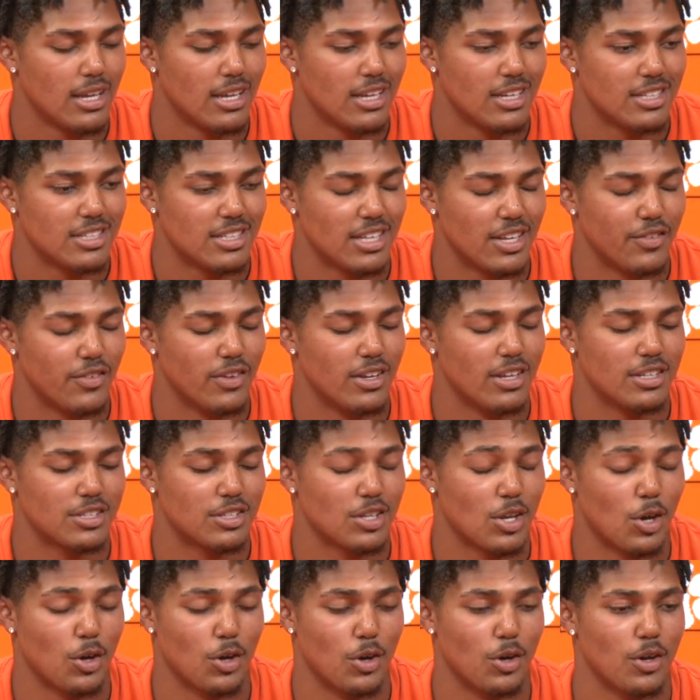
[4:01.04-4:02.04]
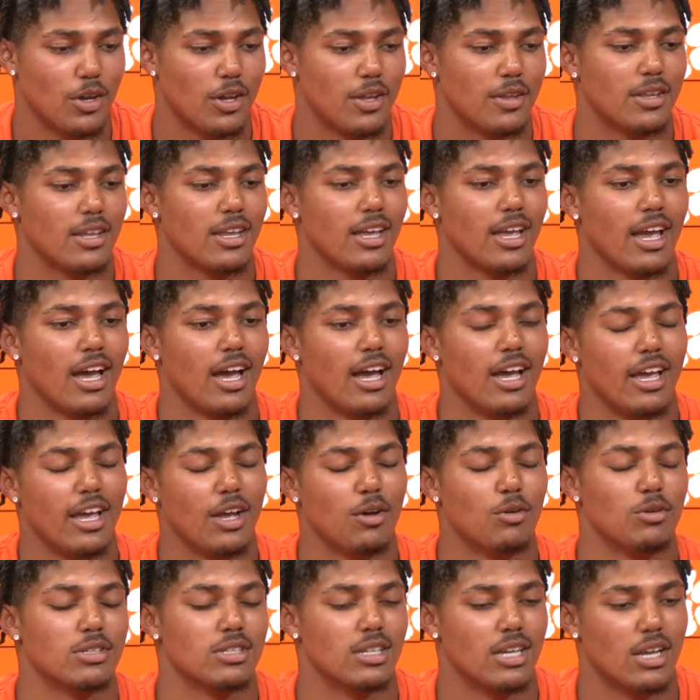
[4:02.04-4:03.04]
CV, so it
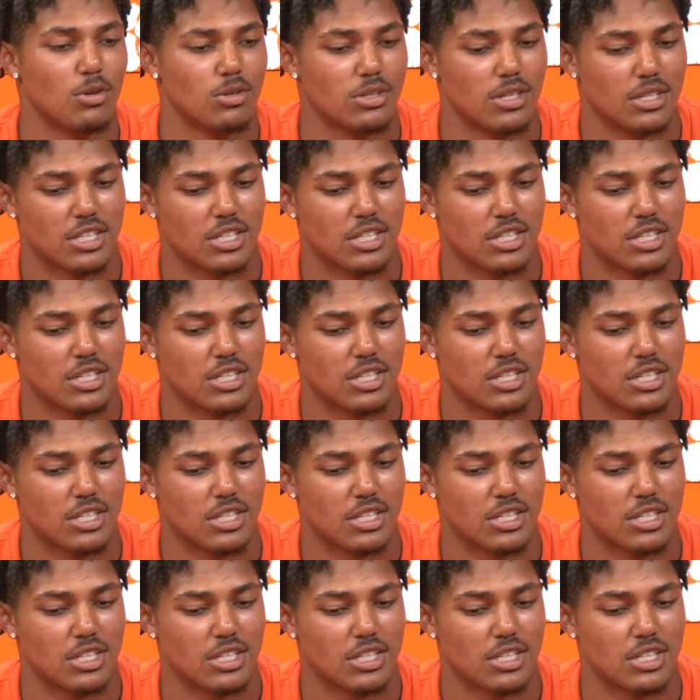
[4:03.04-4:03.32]
was a